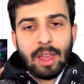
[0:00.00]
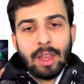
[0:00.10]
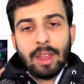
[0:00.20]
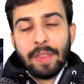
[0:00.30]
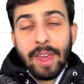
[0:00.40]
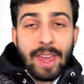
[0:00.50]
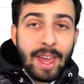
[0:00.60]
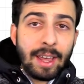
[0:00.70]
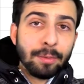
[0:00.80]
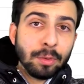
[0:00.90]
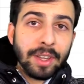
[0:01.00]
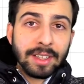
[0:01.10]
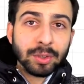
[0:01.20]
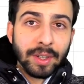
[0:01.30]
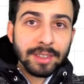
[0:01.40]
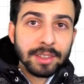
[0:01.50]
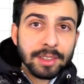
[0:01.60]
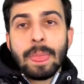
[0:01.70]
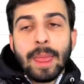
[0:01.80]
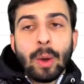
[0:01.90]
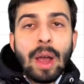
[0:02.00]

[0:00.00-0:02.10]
They had a full night's rest. Now,